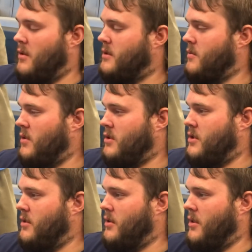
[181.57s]
once
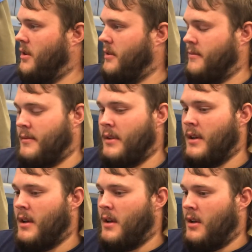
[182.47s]
you do it, and,
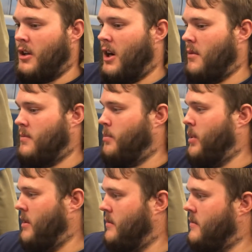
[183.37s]
you know, I've
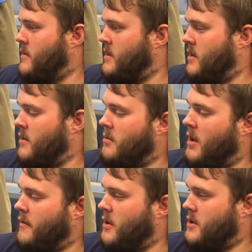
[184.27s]
played center
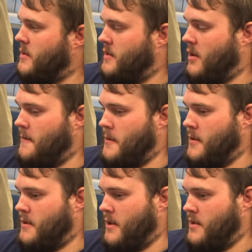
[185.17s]
my freshman, sophomore
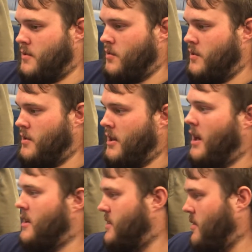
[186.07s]
years of high school, so I
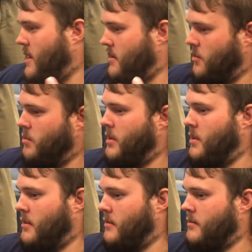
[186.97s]
kind of still had a little bit
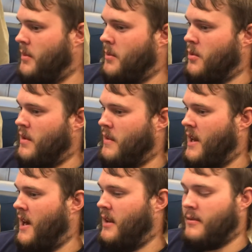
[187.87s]
of memory of
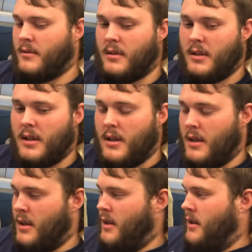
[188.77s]
that. And
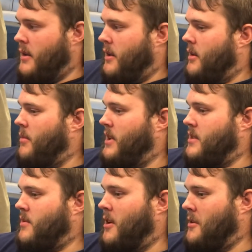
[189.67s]

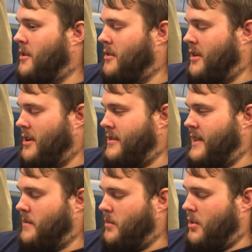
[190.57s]
mess around here and there,
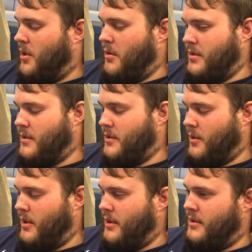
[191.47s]
snap the ball once or
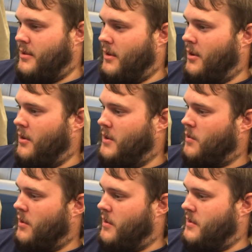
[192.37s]
twice. So it's
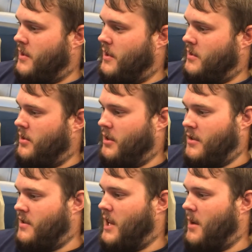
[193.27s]
one of those things. But, you
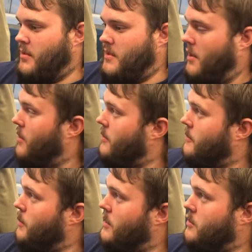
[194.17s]
know, snapping's all
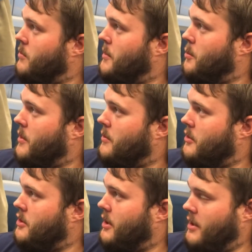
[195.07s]
muscle memory.
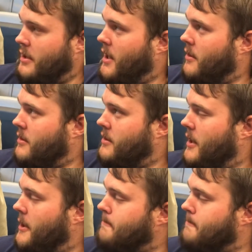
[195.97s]
Once you get it down, it's down.